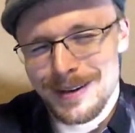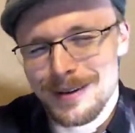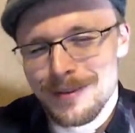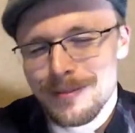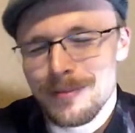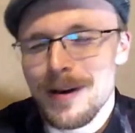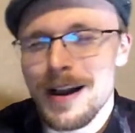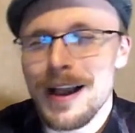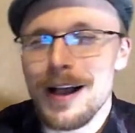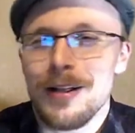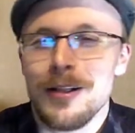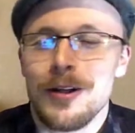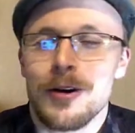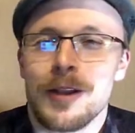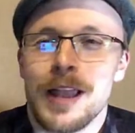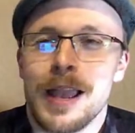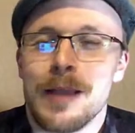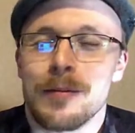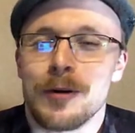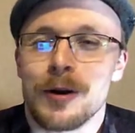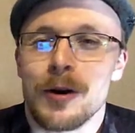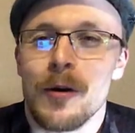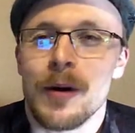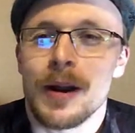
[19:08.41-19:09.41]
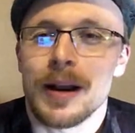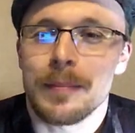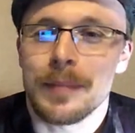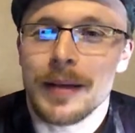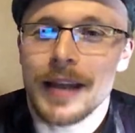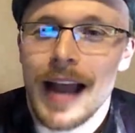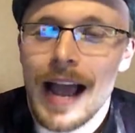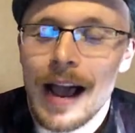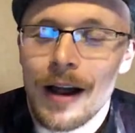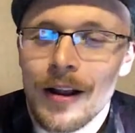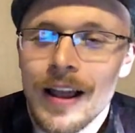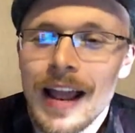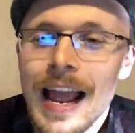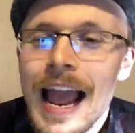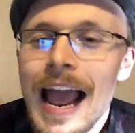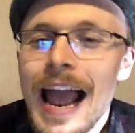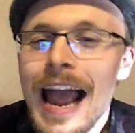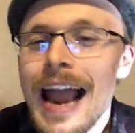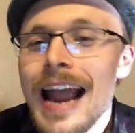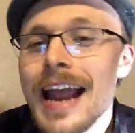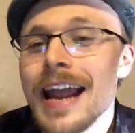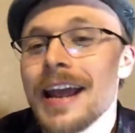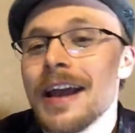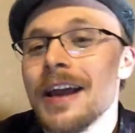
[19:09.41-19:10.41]
Well, okay, we're going a bit out.
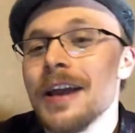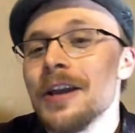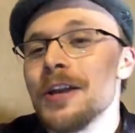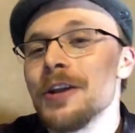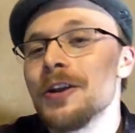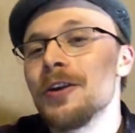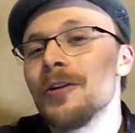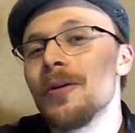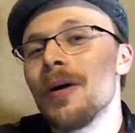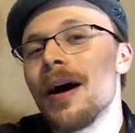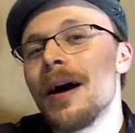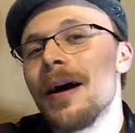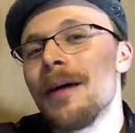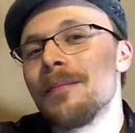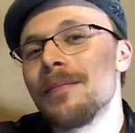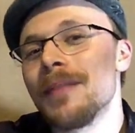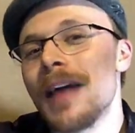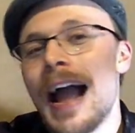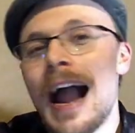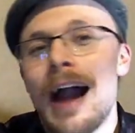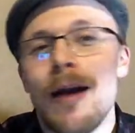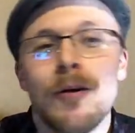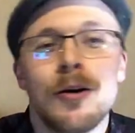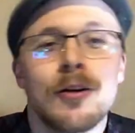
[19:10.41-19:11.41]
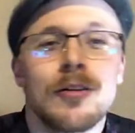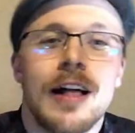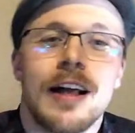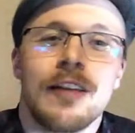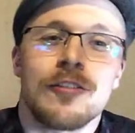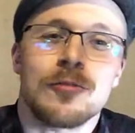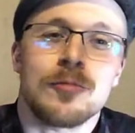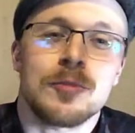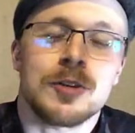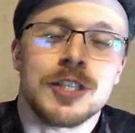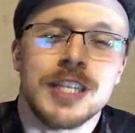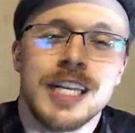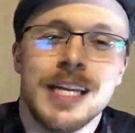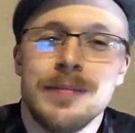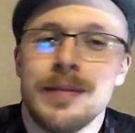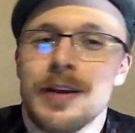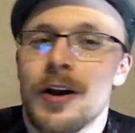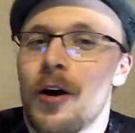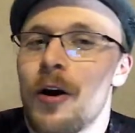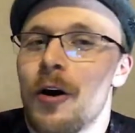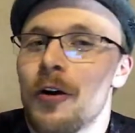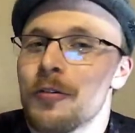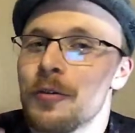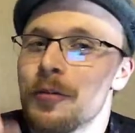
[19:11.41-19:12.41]
Hey, you know, the hourglass from Mortemia
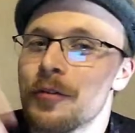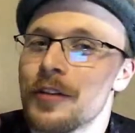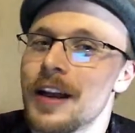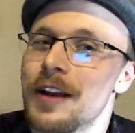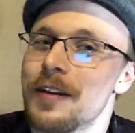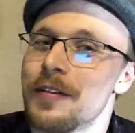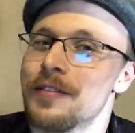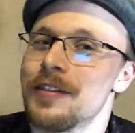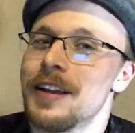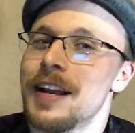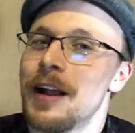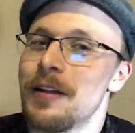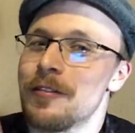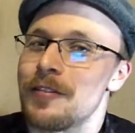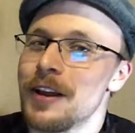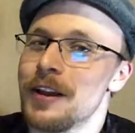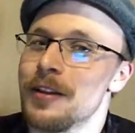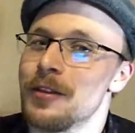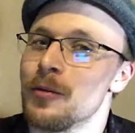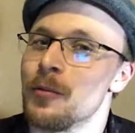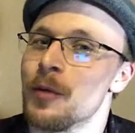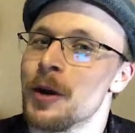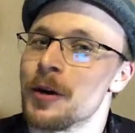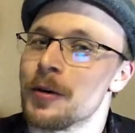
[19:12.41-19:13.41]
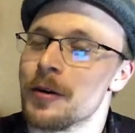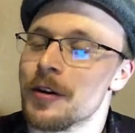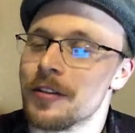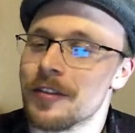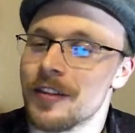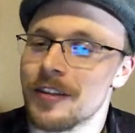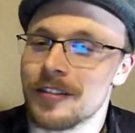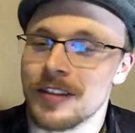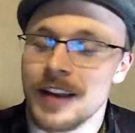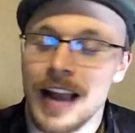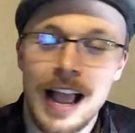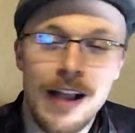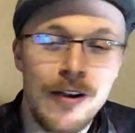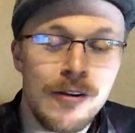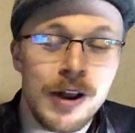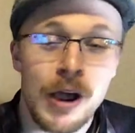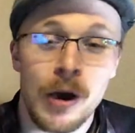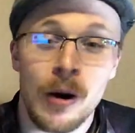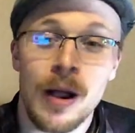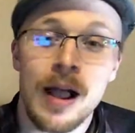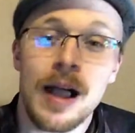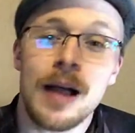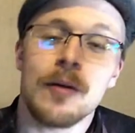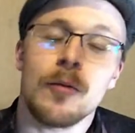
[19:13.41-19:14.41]
also is kind of set outside of the winter season. I don't
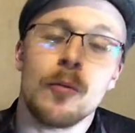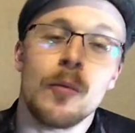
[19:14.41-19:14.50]
know.